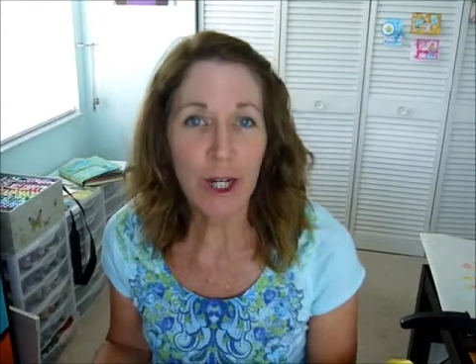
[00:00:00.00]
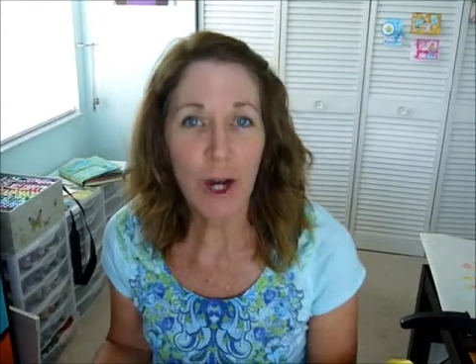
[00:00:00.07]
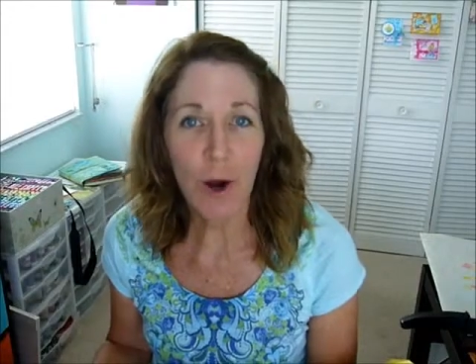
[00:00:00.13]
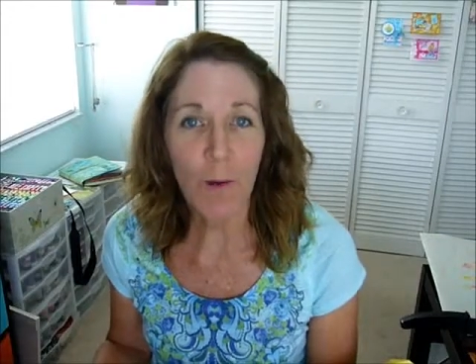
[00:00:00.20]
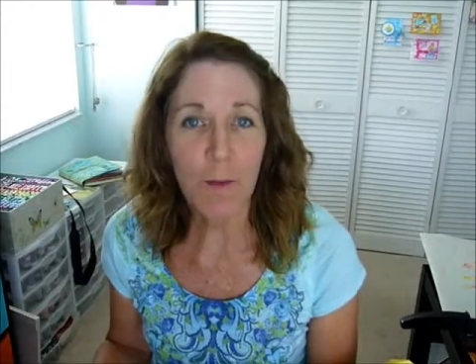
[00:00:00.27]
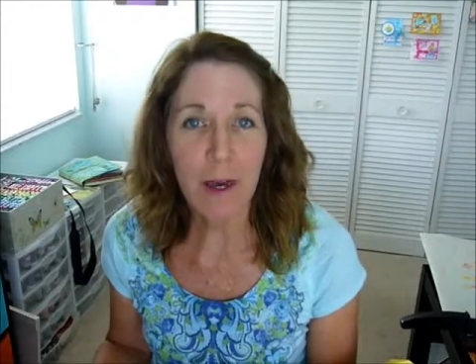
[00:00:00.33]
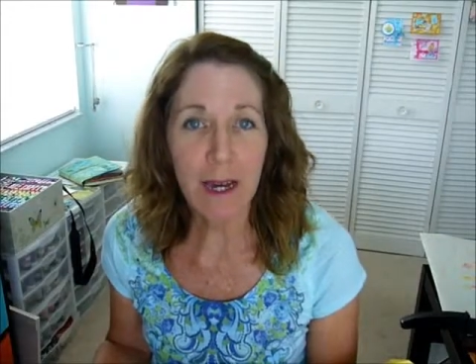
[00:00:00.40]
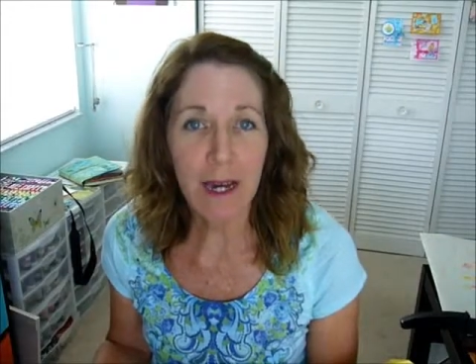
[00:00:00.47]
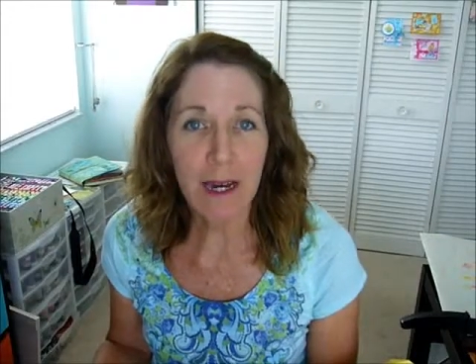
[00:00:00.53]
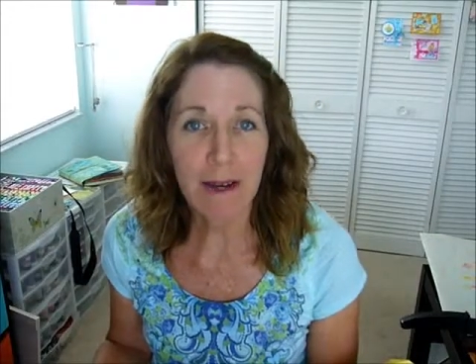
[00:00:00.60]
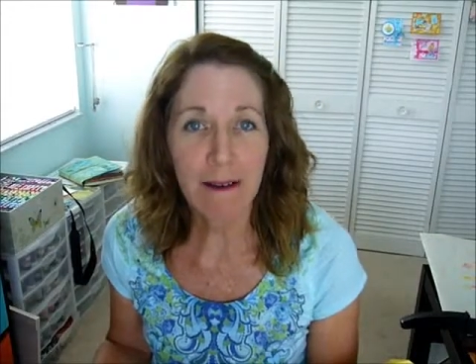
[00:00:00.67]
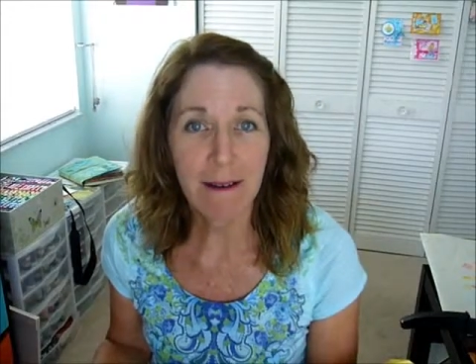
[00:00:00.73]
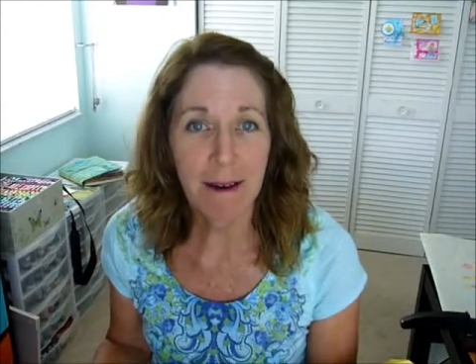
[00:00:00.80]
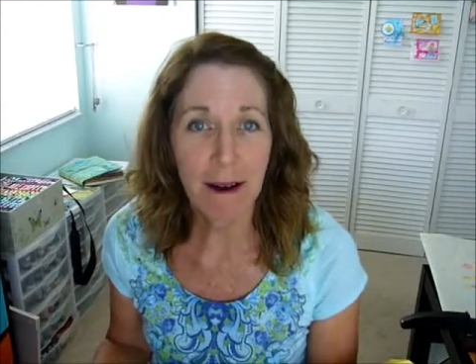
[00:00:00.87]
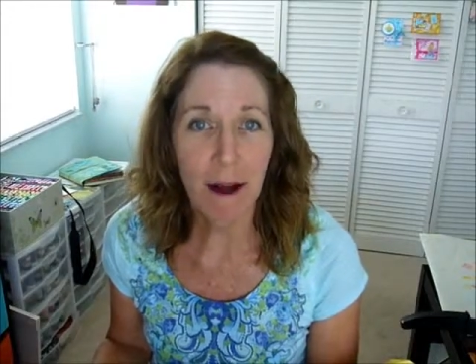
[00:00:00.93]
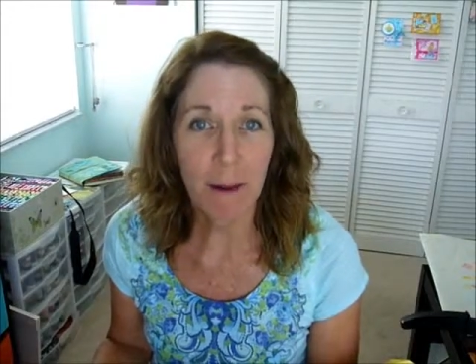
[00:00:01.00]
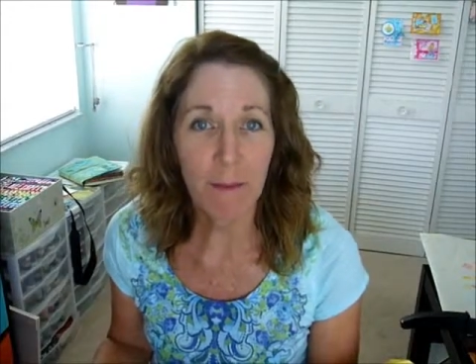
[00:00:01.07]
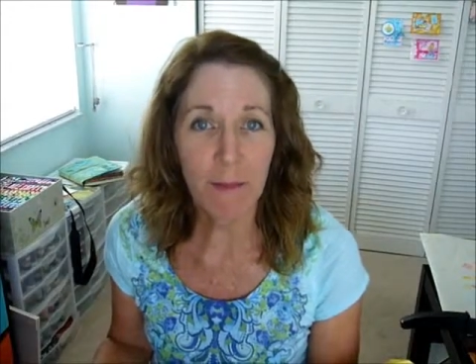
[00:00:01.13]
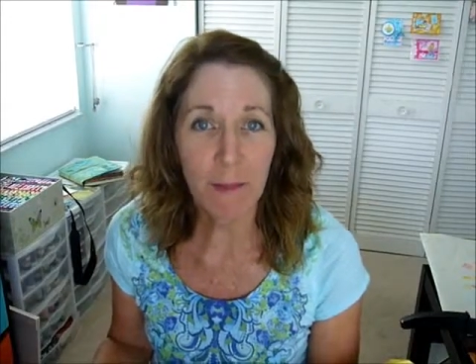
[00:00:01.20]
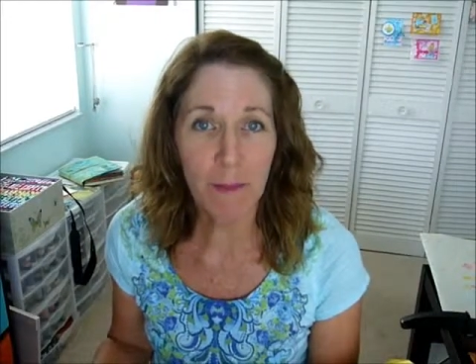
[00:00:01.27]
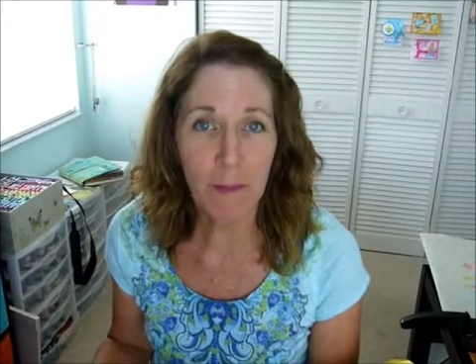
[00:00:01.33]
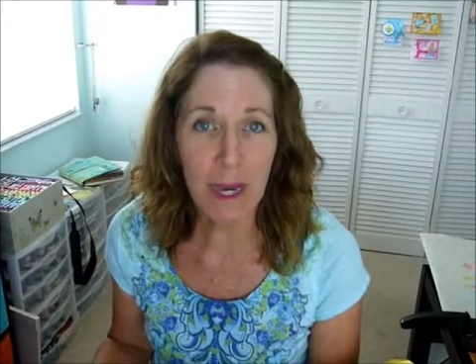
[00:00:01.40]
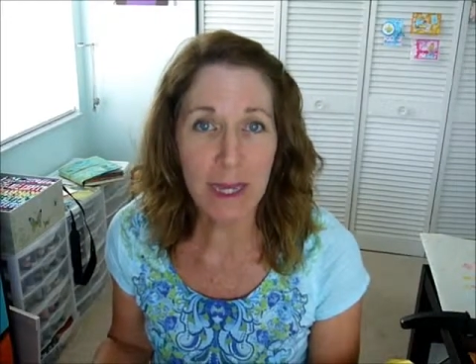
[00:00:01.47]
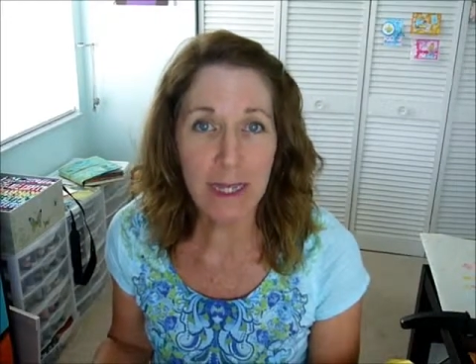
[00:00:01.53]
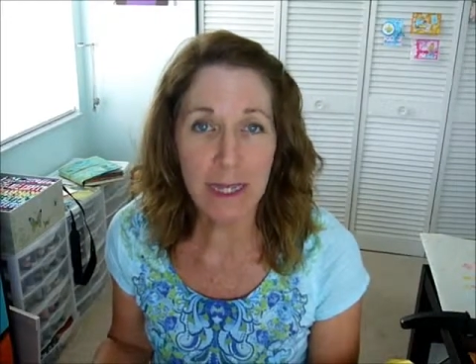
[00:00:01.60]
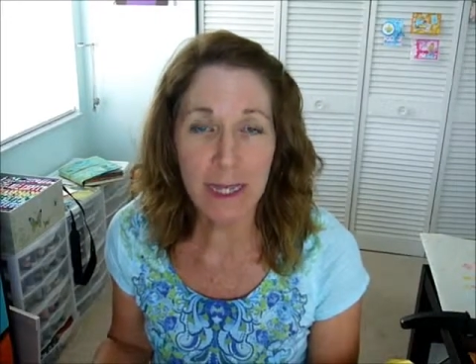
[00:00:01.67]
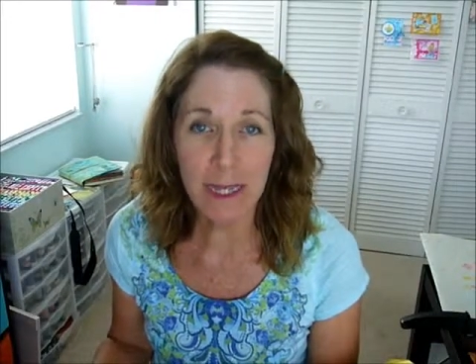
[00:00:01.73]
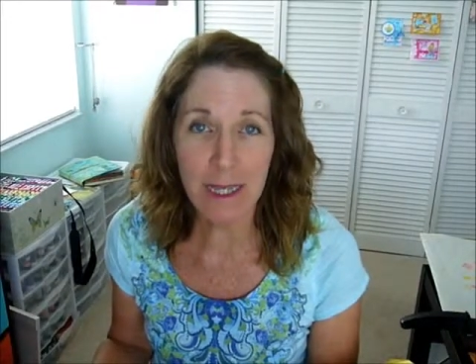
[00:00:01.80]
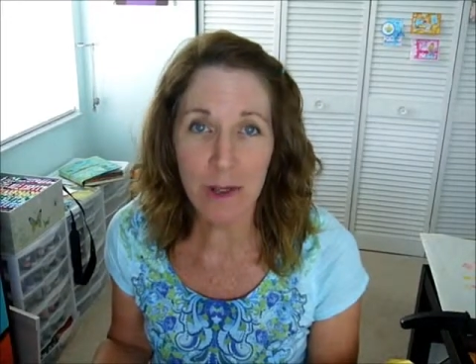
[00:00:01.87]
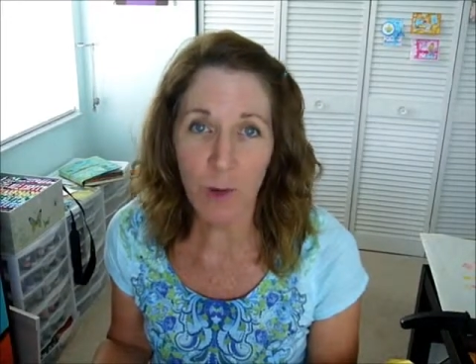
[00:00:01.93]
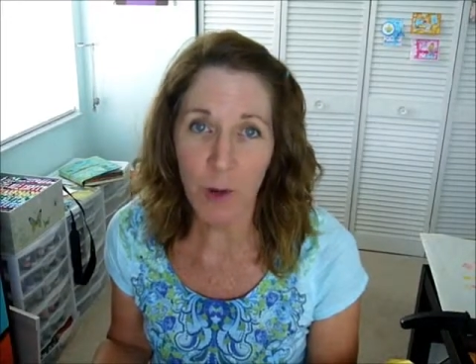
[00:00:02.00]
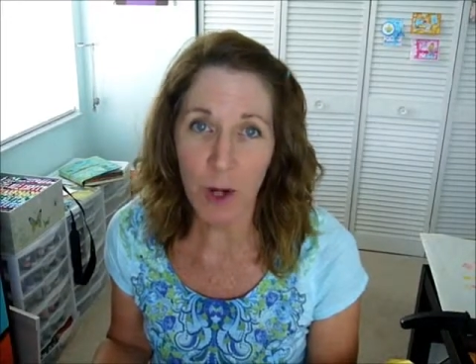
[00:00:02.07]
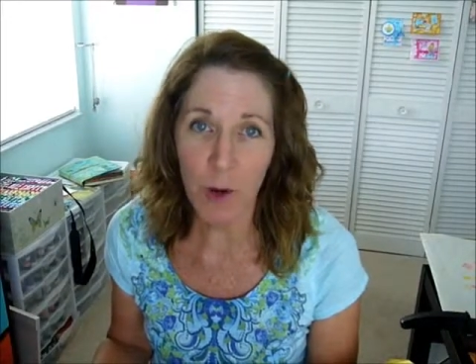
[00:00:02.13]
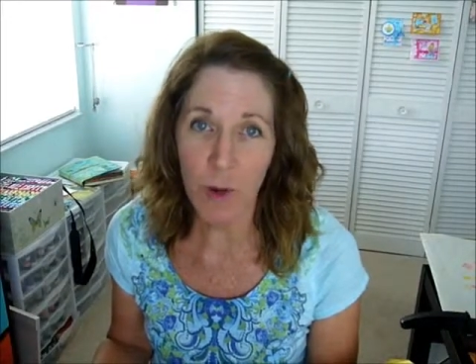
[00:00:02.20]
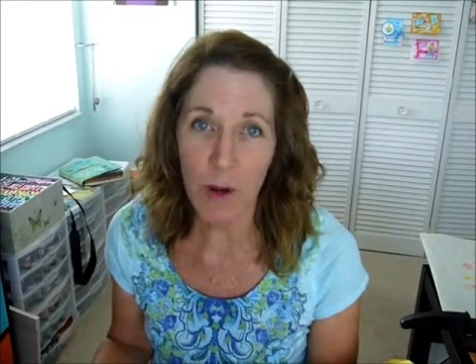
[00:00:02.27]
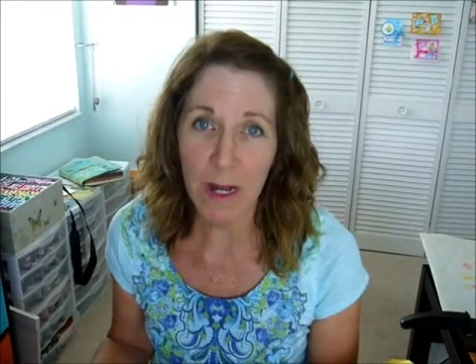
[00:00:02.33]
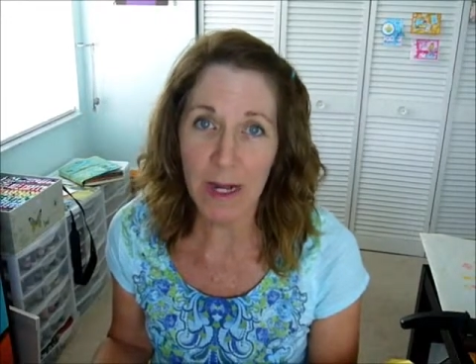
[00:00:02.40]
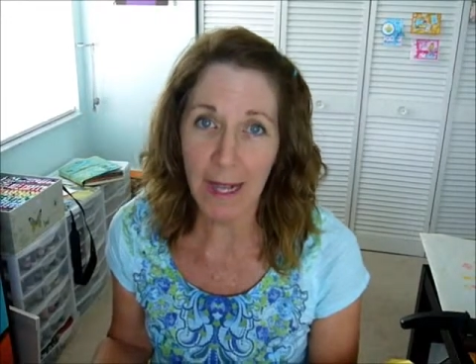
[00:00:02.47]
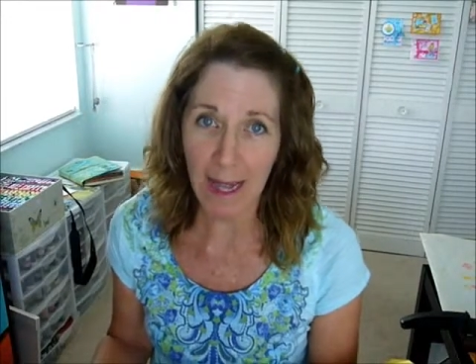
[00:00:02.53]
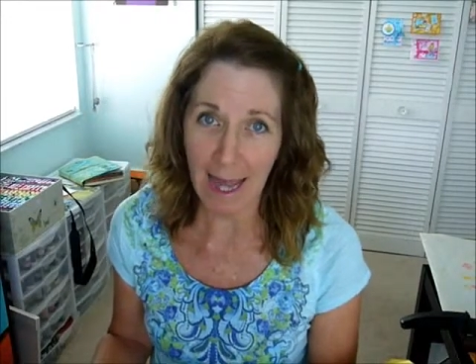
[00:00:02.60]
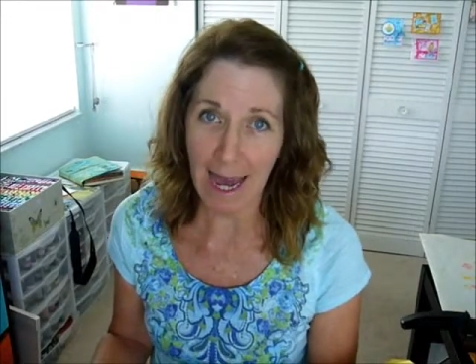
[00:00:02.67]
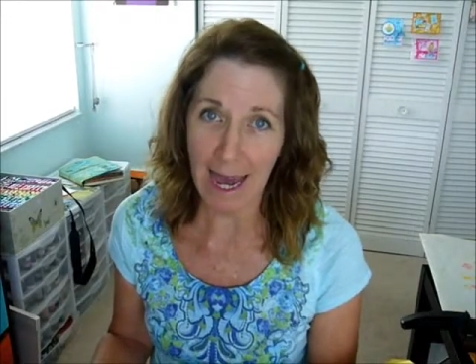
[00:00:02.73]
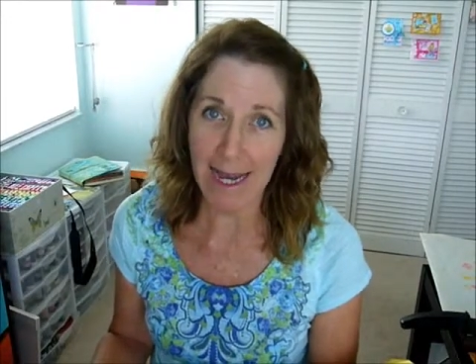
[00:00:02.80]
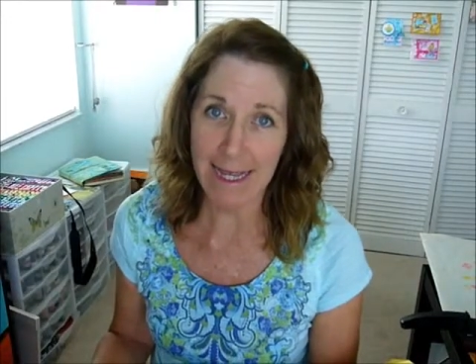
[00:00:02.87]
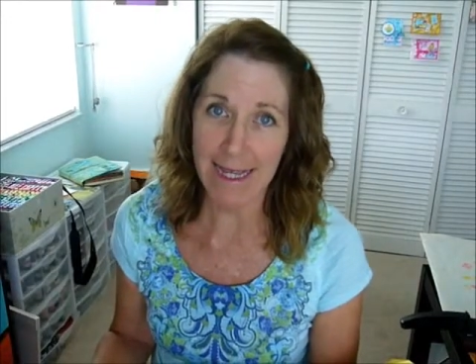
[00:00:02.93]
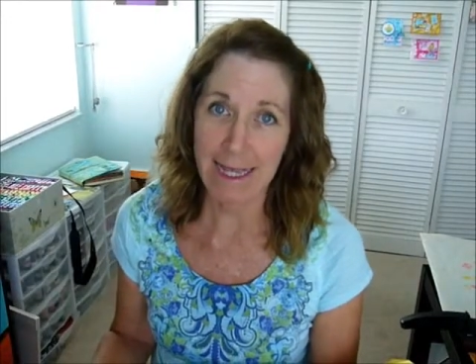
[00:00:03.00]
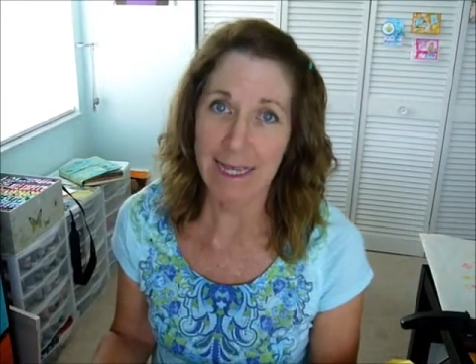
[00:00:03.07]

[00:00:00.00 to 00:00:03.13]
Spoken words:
Copic Basics 101 class.